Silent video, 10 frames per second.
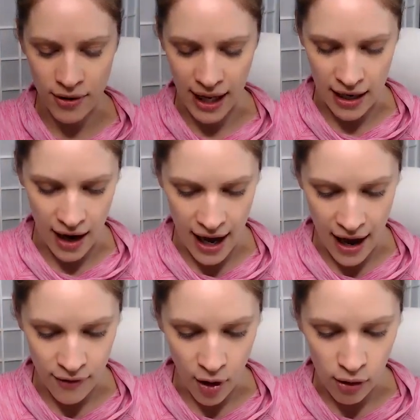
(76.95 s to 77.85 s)
Like I
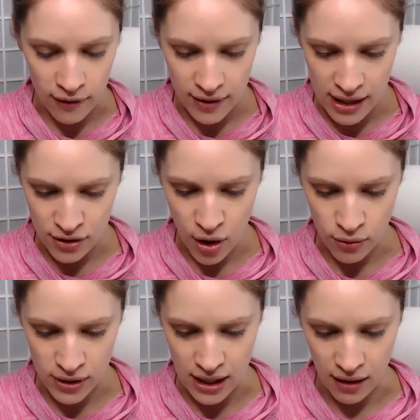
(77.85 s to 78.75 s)
have all of these
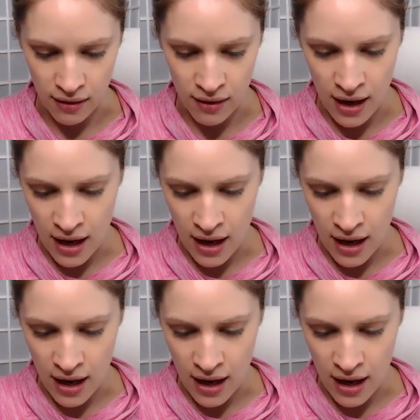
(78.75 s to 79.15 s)
notes here.